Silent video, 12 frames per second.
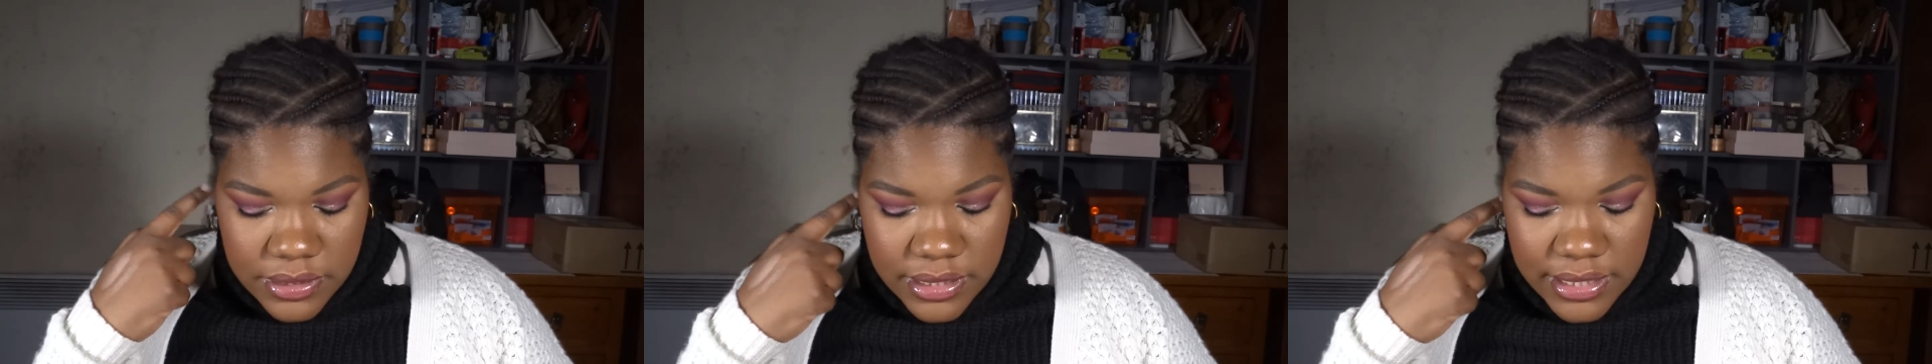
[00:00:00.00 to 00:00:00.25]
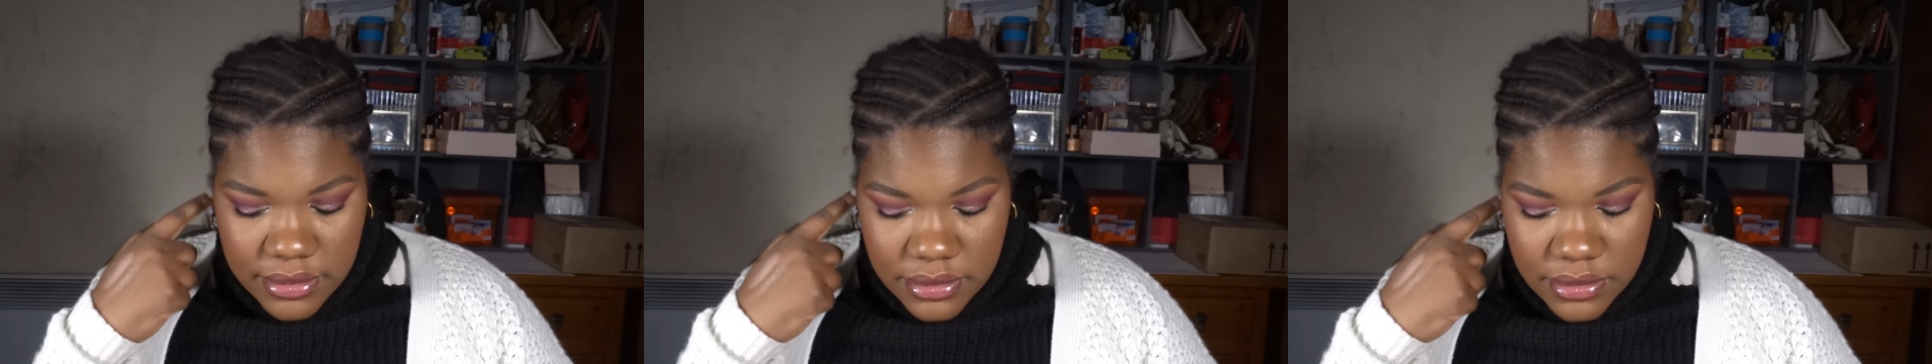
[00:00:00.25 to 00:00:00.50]

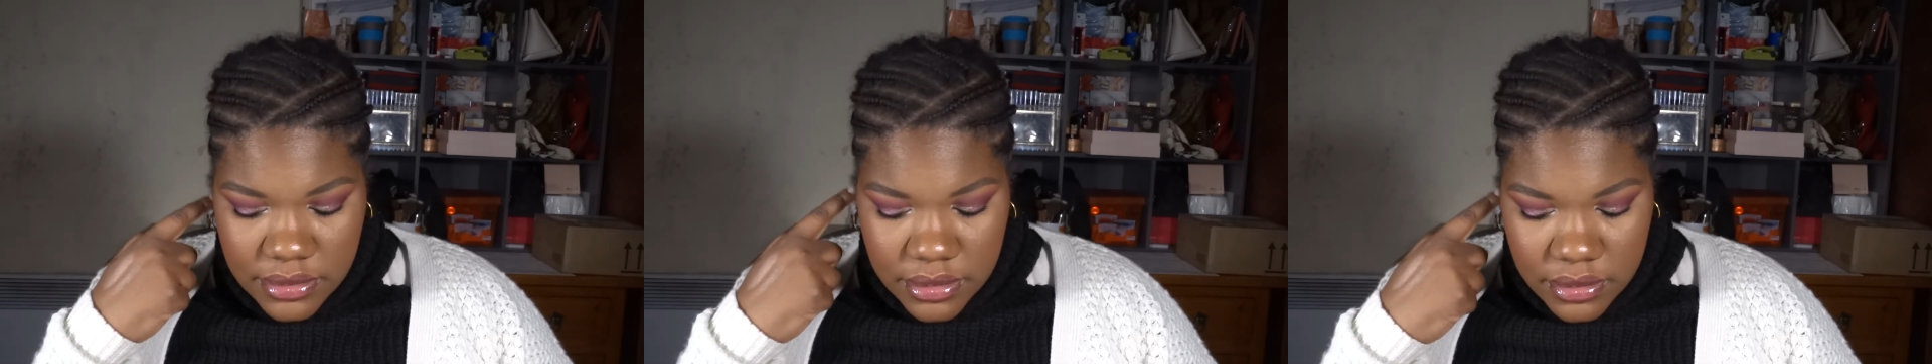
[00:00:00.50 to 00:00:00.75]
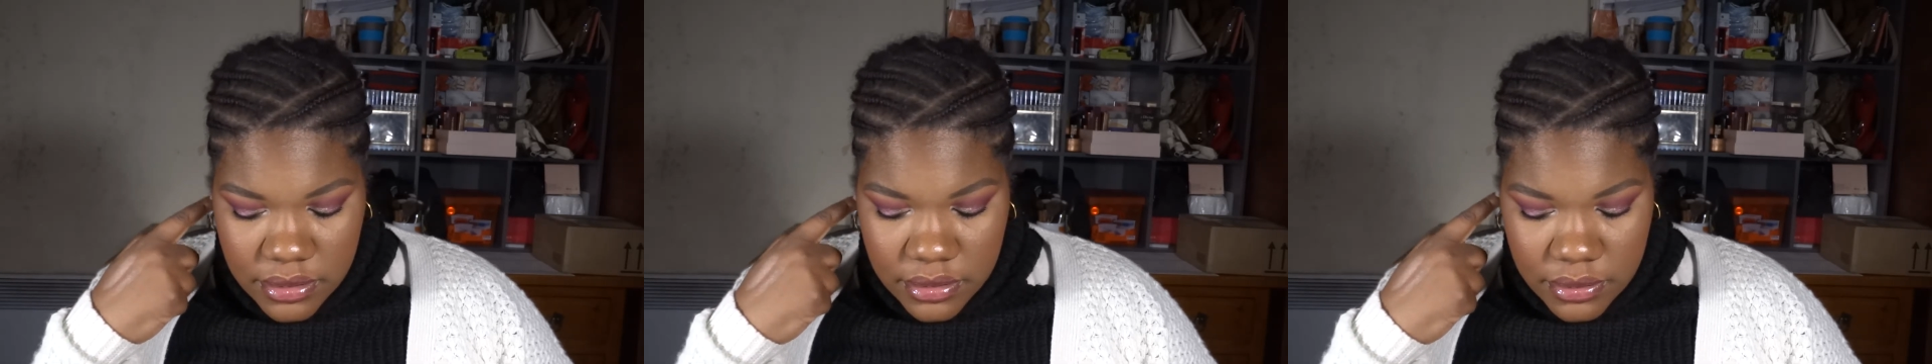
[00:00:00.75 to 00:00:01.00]
Let's
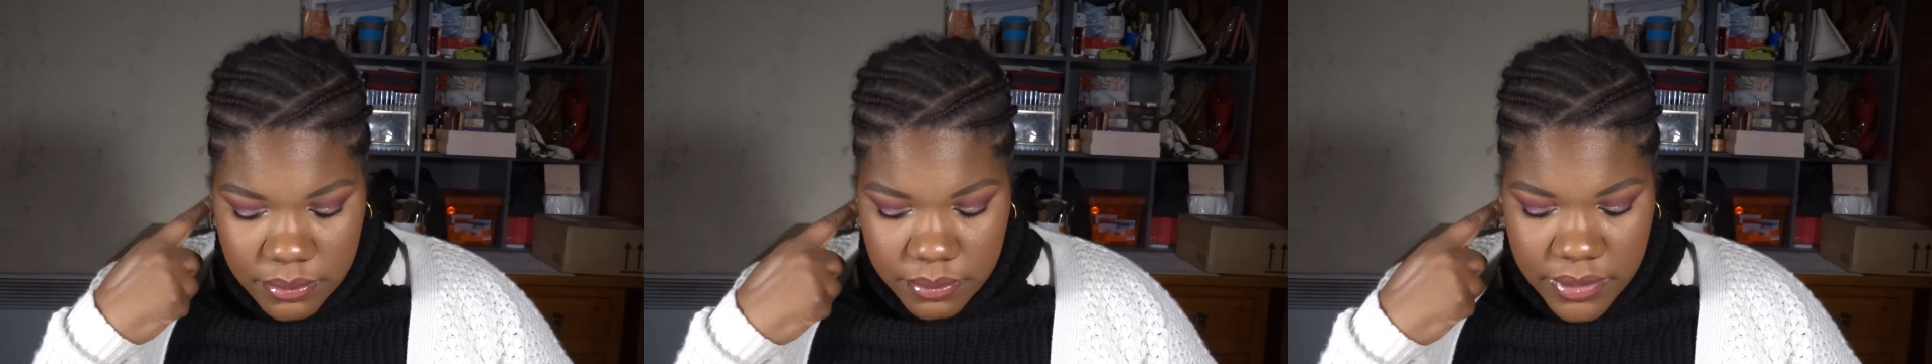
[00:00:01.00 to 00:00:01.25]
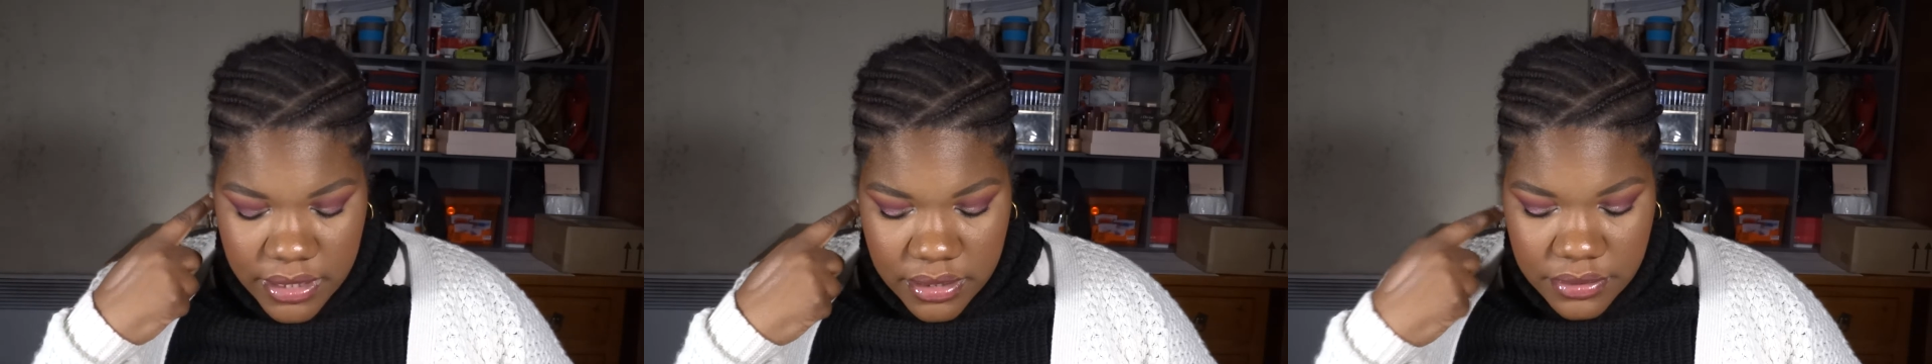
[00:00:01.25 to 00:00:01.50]
talk
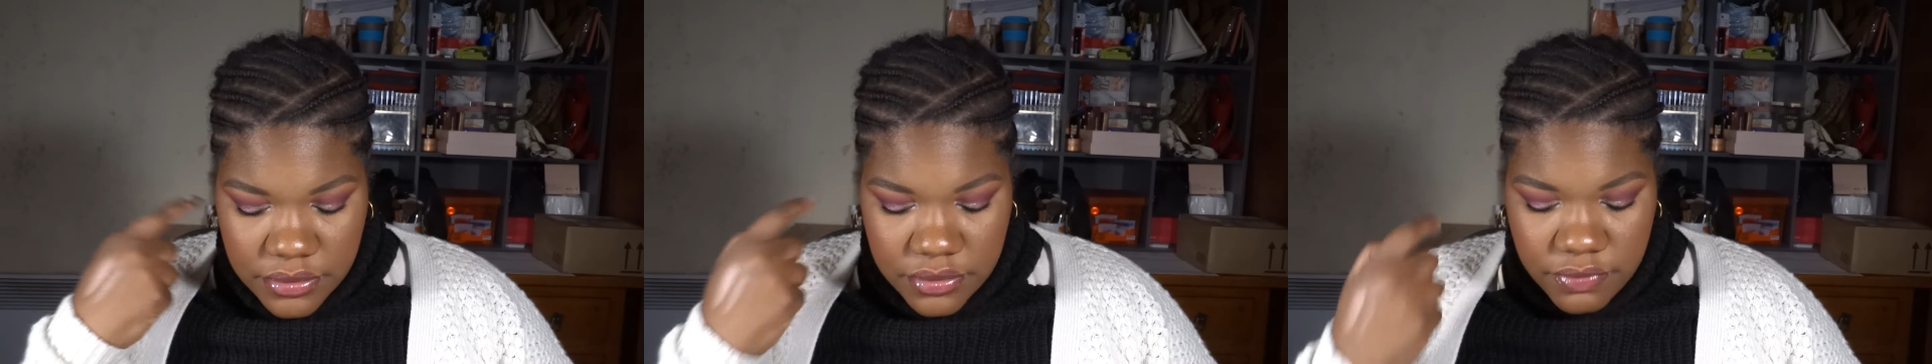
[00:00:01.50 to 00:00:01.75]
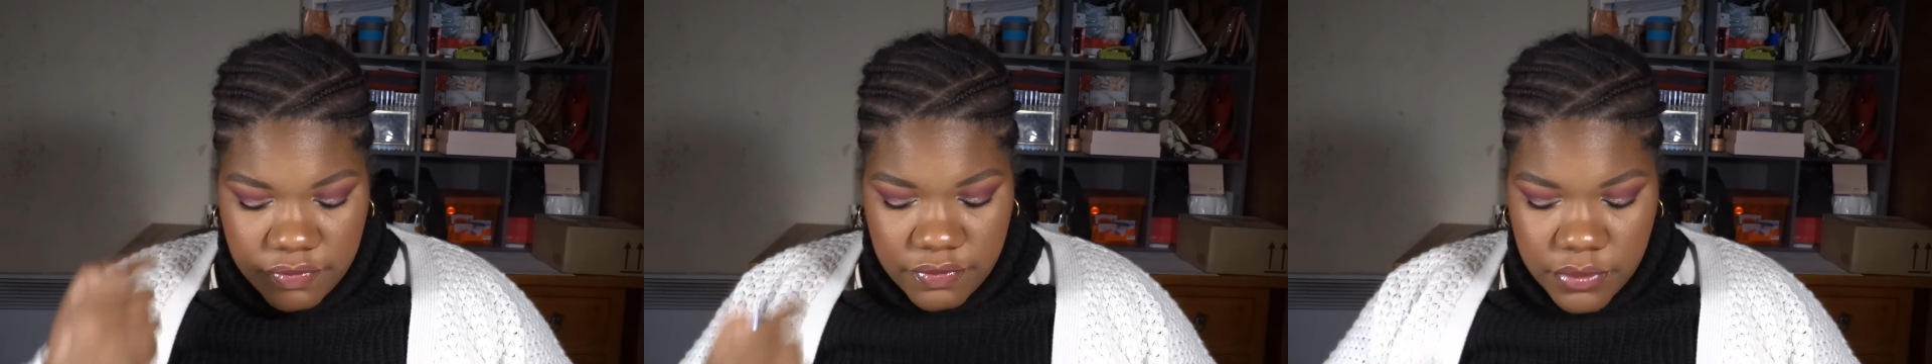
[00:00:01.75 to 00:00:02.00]
about
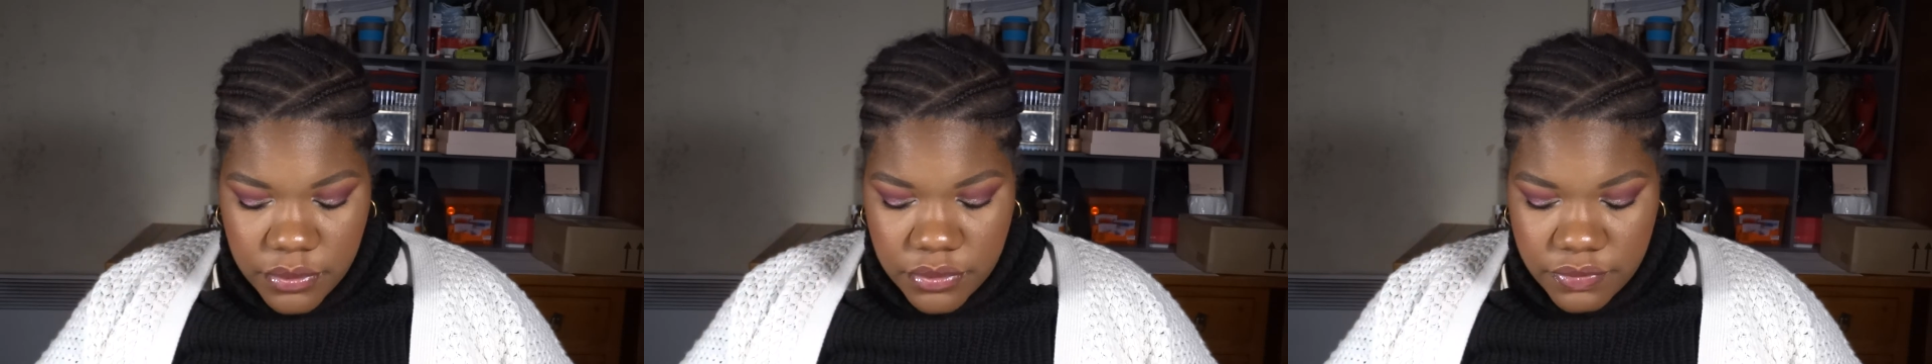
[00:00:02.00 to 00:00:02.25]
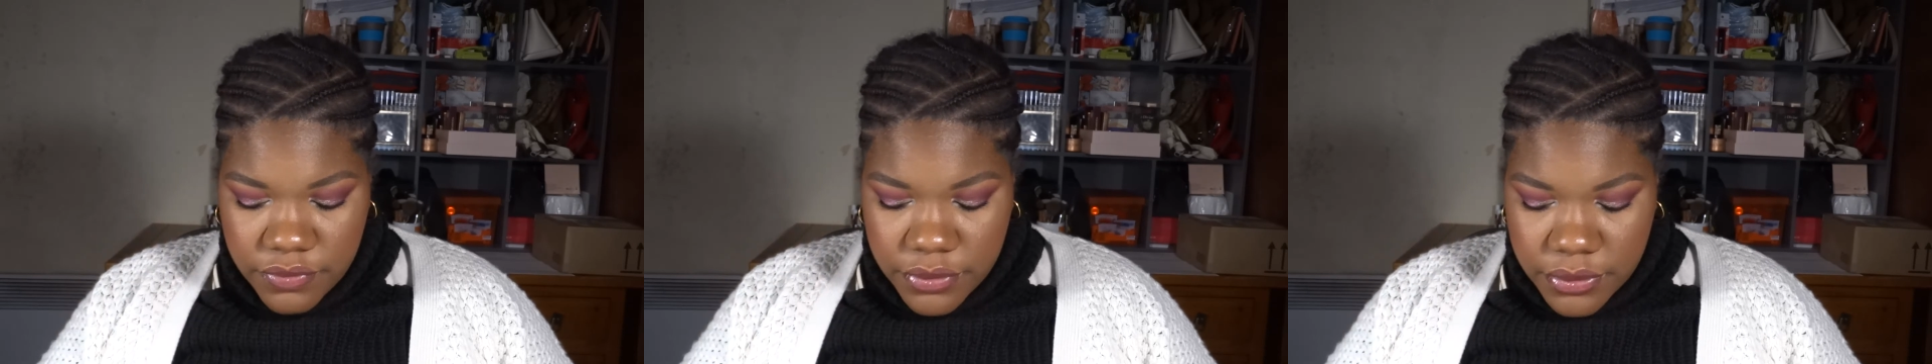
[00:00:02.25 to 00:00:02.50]
Voodoo
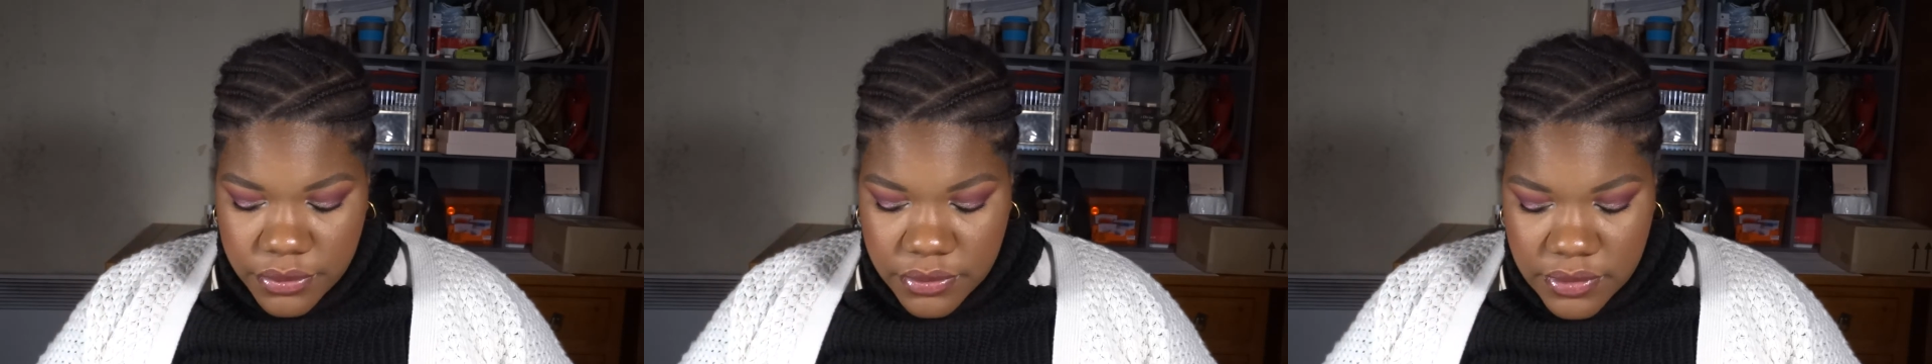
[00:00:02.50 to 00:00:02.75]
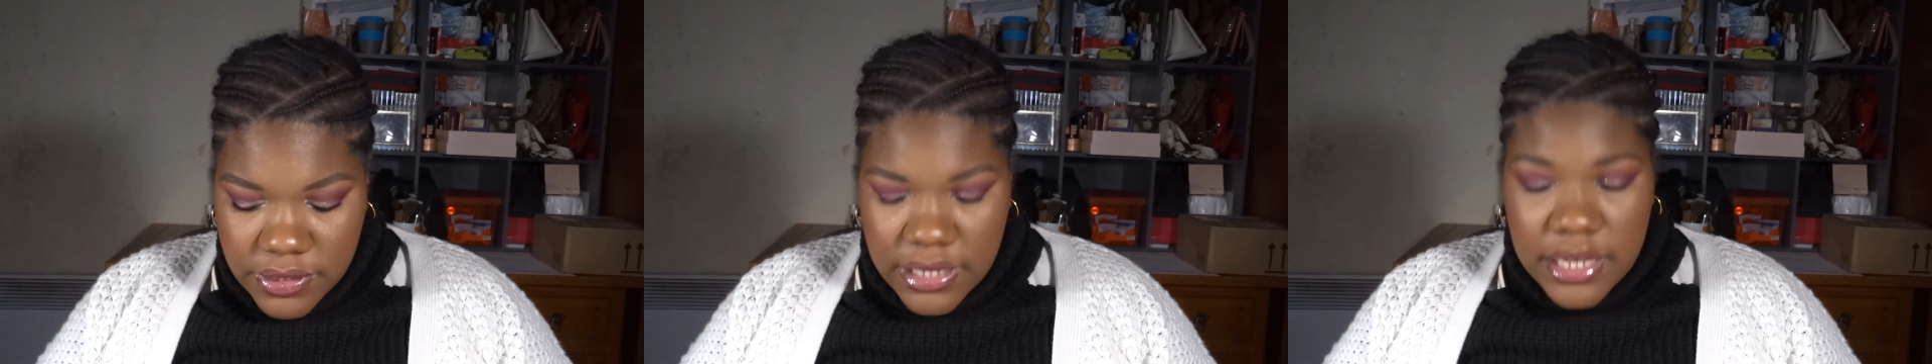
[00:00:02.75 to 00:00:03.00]
first.